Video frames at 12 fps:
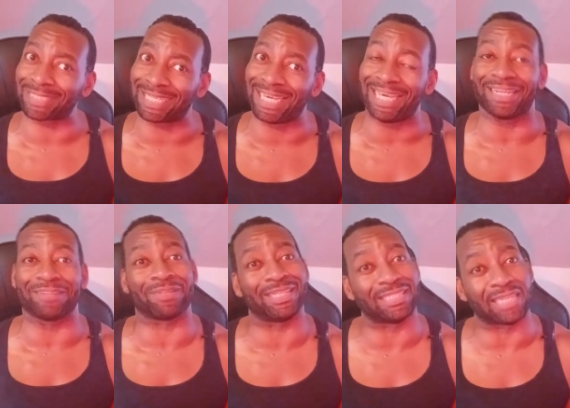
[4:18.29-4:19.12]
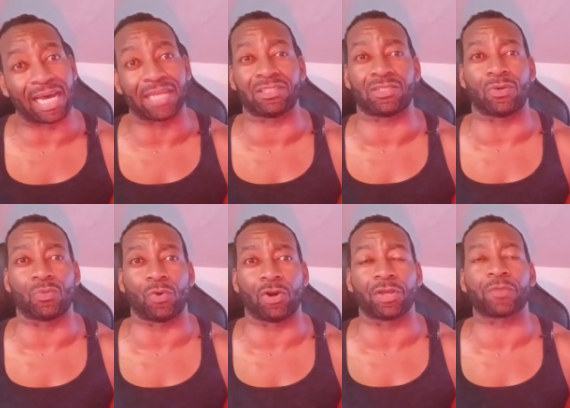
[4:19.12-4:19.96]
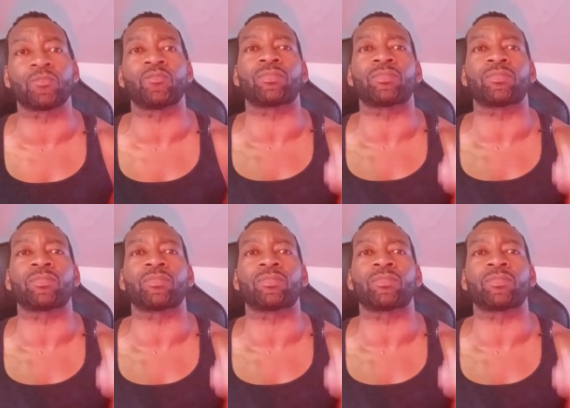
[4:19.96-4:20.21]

again, diets don't work.